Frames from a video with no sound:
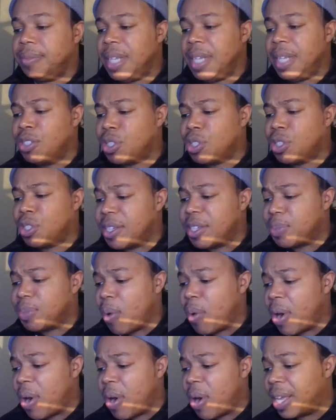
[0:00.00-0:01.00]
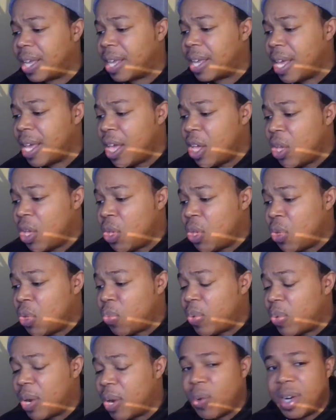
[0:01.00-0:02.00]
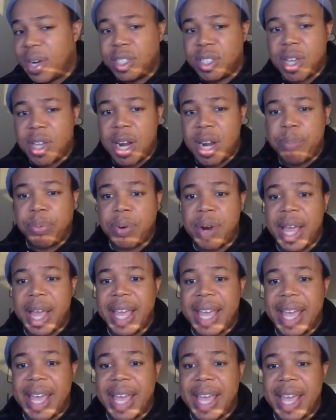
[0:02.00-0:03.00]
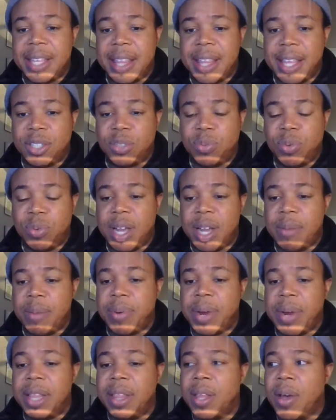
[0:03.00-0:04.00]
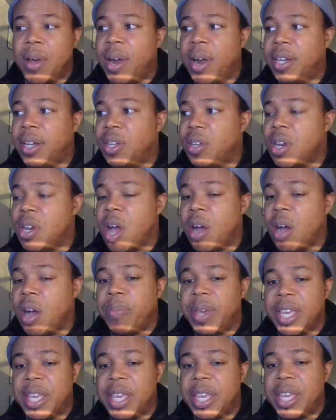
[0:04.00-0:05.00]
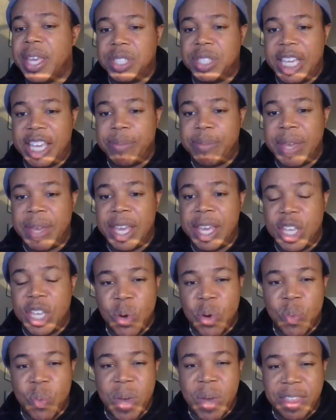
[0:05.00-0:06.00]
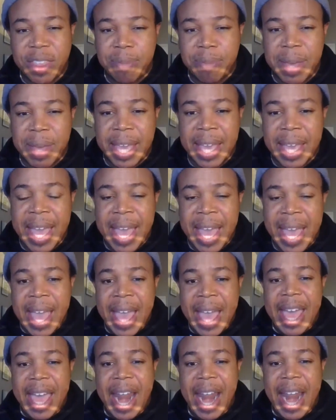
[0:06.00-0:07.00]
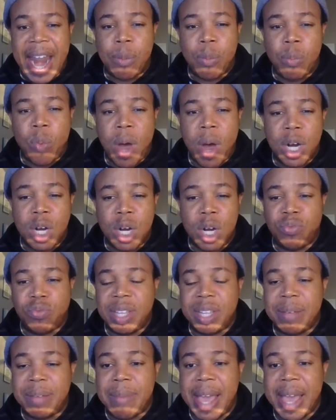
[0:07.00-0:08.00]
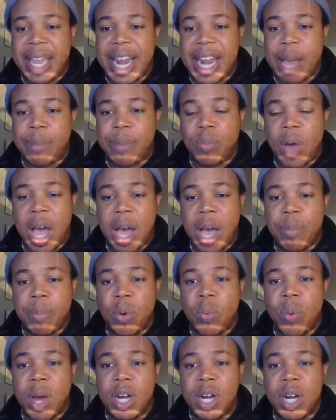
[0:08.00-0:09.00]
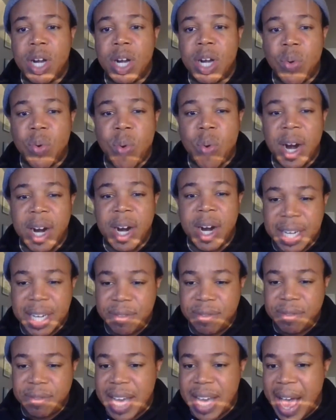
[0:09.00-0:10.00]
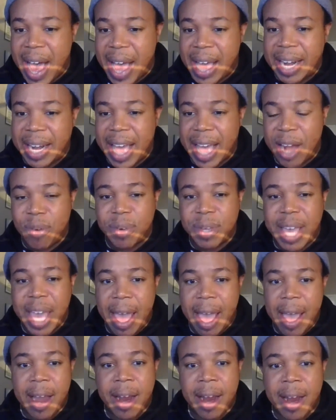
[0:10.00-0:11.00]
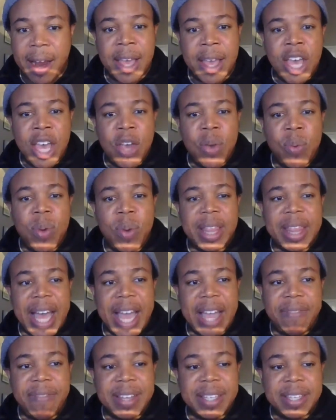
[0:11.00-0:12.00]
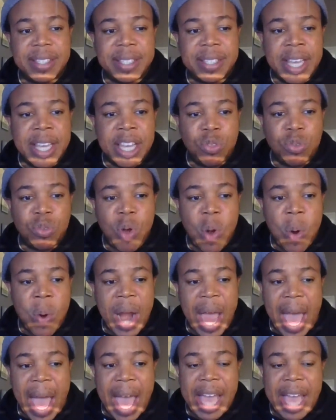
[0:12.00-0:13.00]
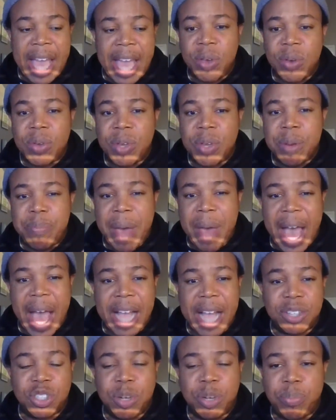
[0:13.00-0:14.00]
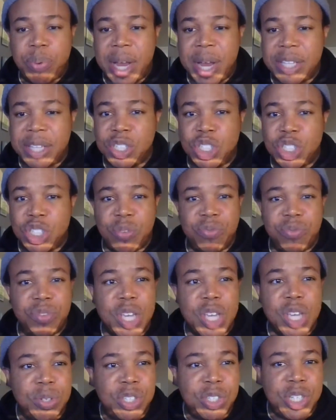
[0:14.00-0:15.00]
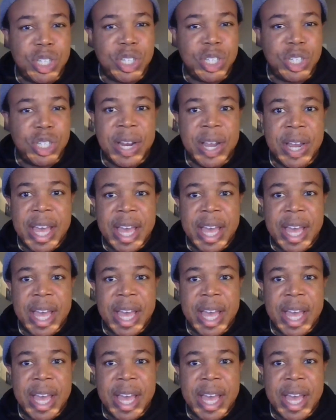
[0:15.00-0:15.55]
And so this morning, we're just going to pray into this. We're going to pray, Lord, you know me, you see me, you're with me, and I am wonderfully made. I'm a wonderful work of God. I don't care what life has thrown at you, your past, your present, your future,